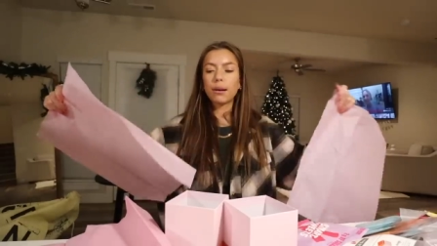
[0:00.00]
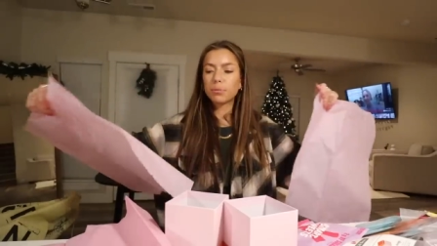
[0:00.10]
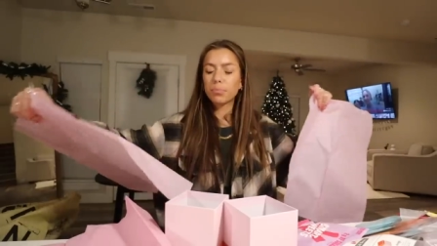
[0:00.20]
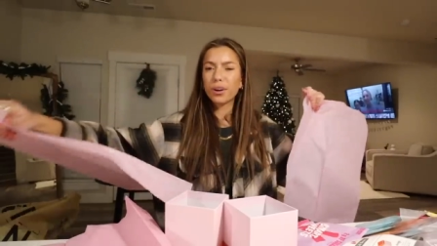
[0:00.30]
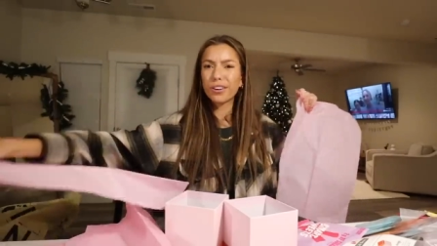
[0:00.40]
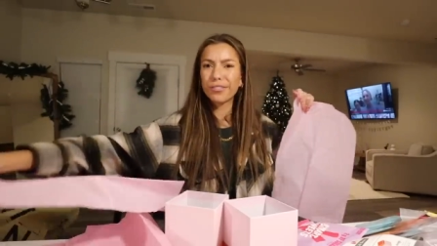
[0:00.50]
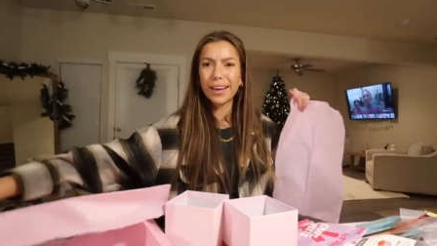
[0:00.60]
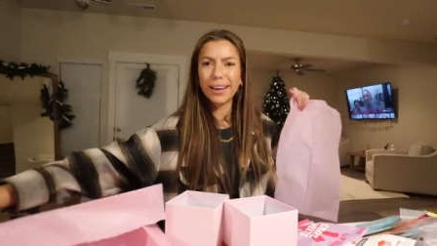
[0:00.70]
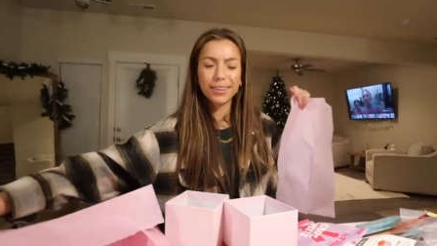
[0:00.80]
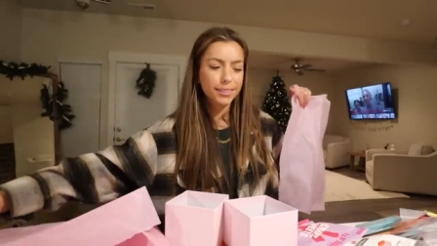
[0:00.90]
was
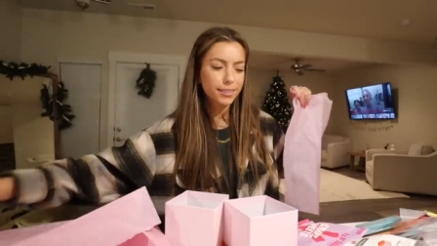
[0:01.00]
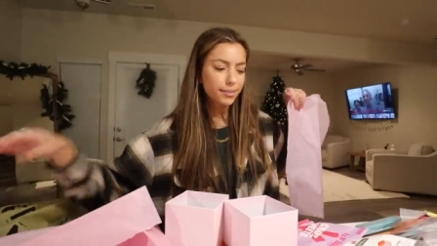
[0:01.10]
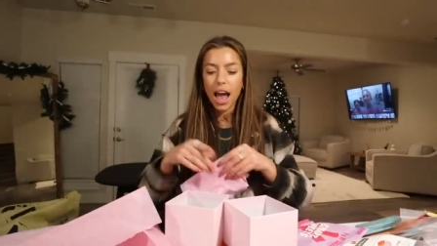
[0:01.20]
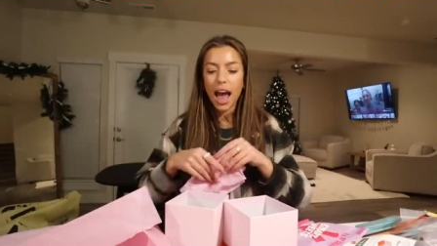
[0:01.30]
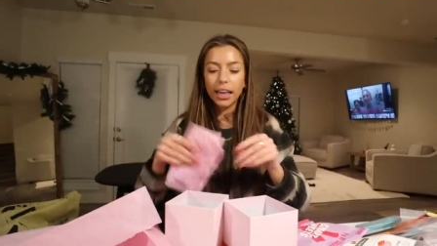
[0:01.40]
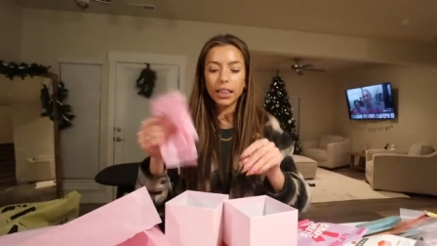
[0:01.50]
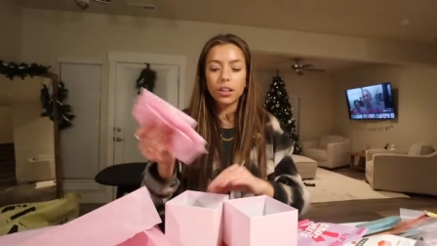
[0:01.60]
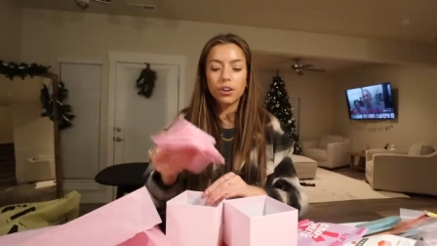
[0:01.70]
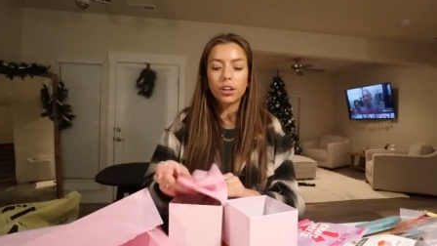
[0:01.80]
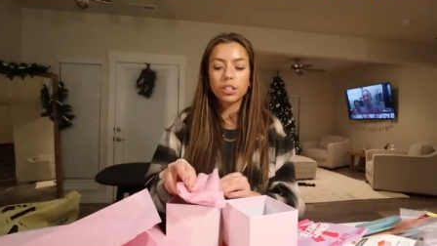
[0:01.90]
perfect. I
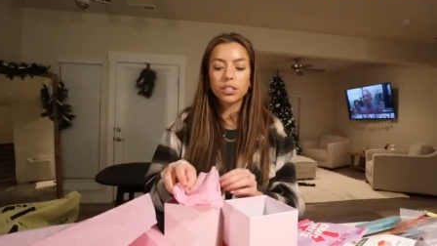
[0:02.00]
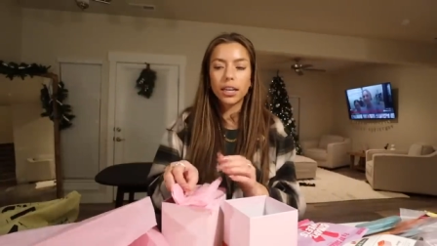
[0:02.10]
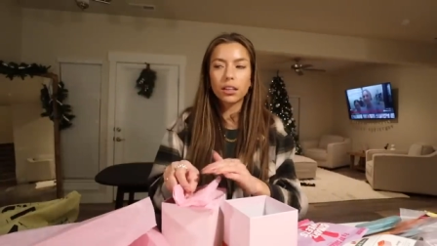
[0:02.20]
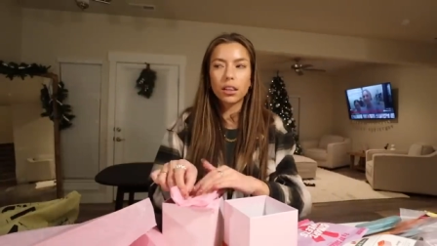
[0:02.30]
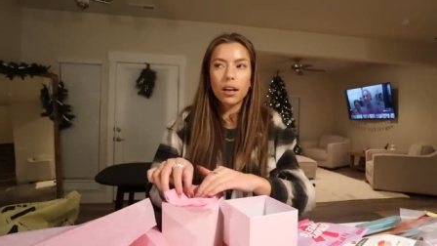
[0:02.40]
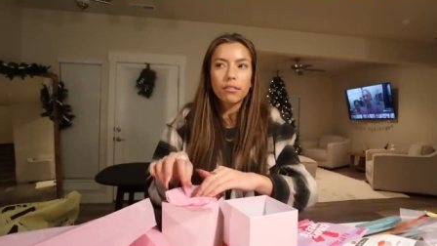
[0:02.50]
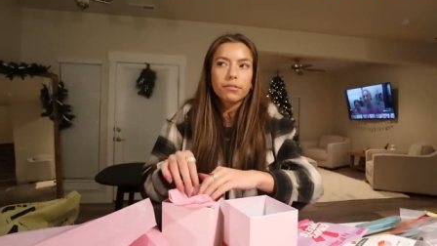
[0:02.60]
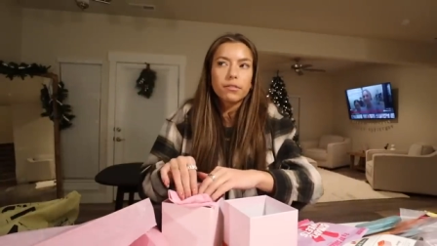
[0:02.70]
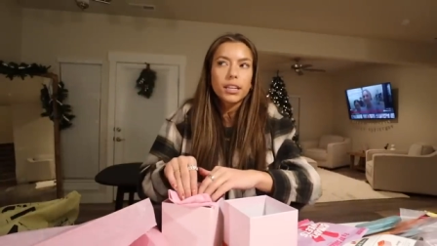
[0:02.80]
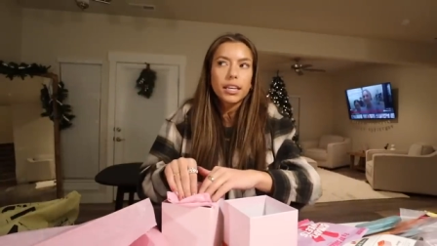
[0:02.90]
literally just like
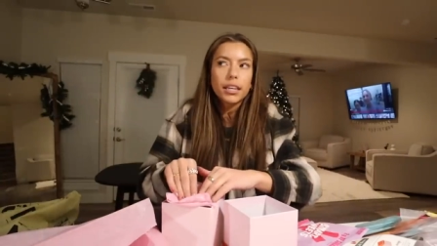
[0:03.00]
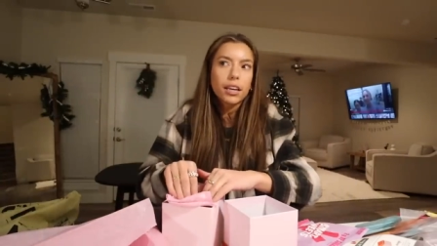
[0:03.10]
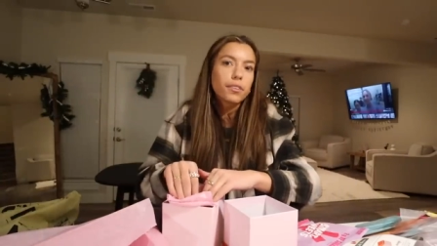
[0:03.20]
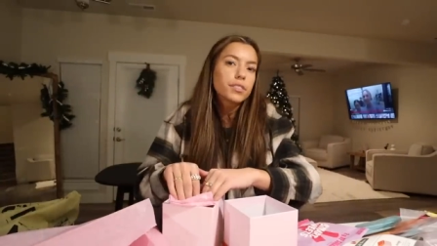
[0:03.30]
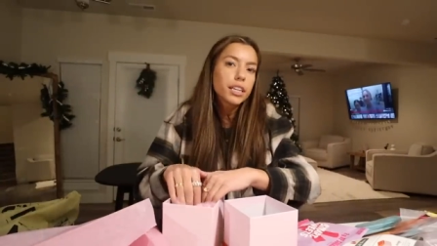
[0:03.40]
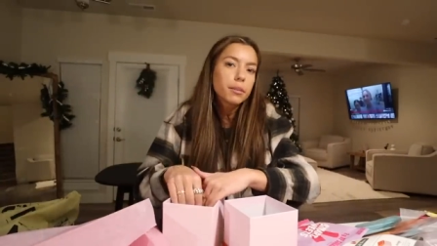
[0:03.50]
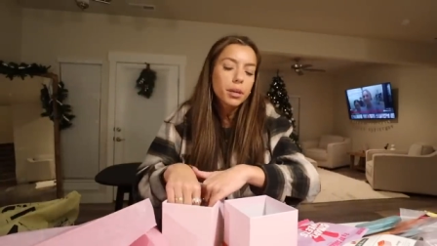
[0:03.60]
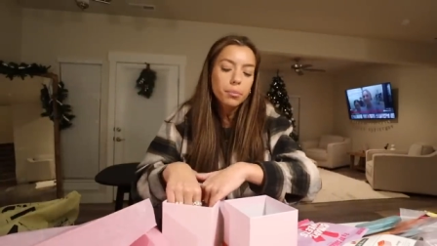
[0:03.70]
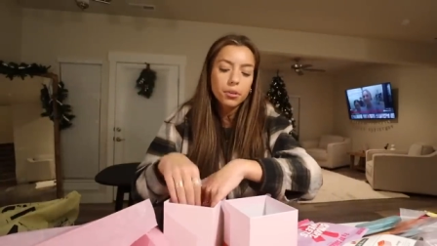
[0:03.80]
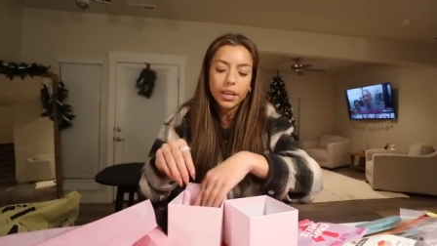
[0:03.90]
love gifting
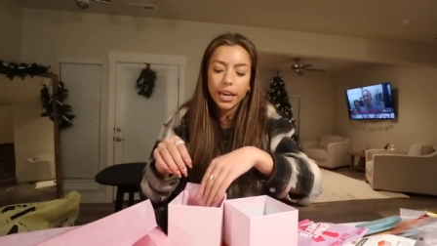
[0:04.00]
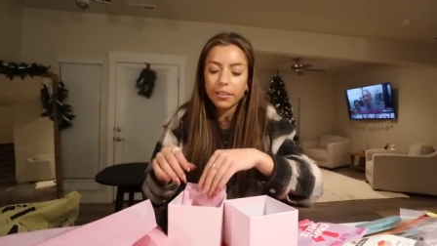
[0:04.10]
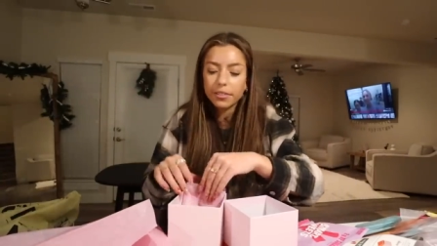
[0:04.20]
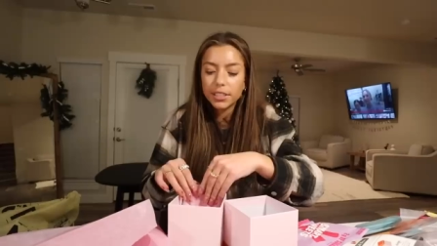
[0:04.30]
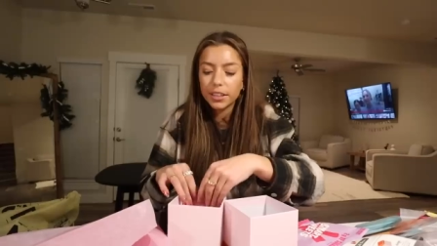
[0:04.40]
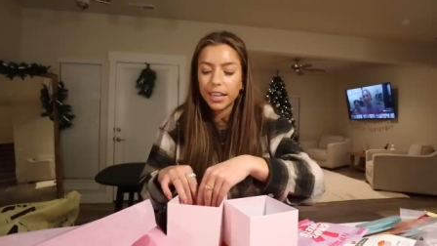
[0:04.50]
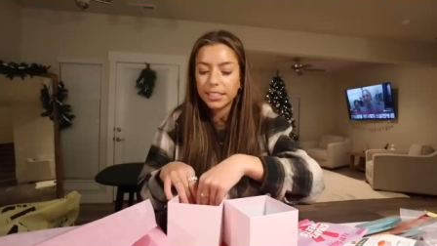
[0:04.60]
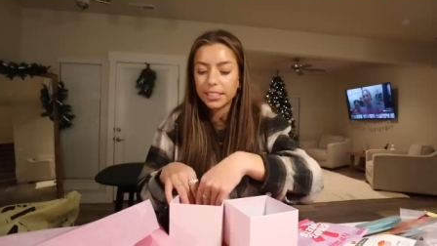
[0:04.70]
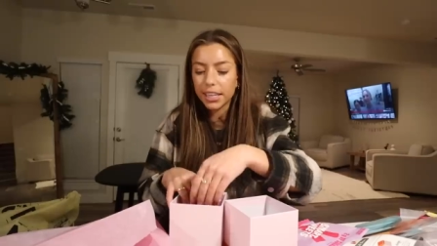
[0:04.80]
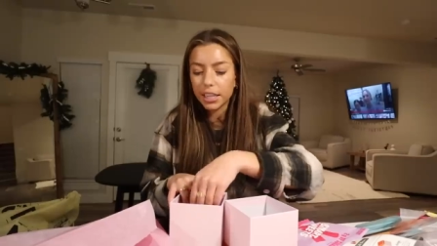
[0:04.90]
people gifts and like
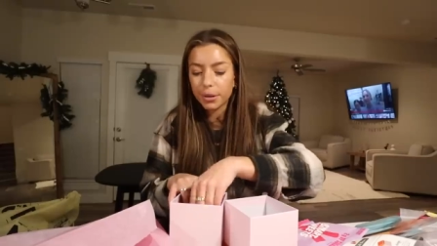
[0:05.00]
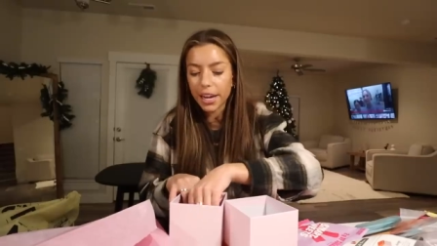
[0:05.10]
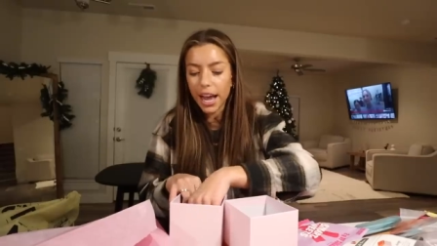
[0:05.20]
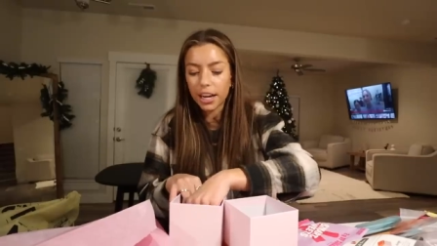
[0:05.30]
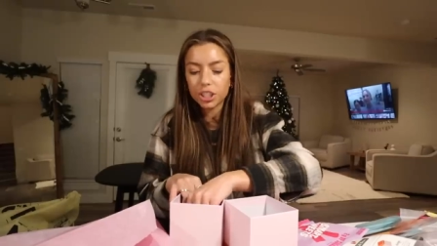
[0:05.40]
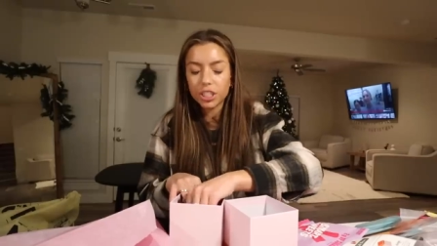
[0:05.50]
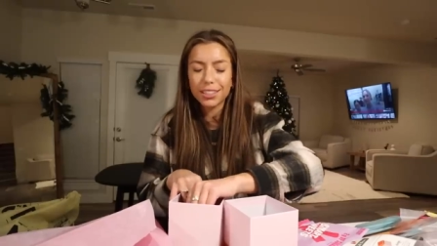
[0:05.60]
seeing their reaction.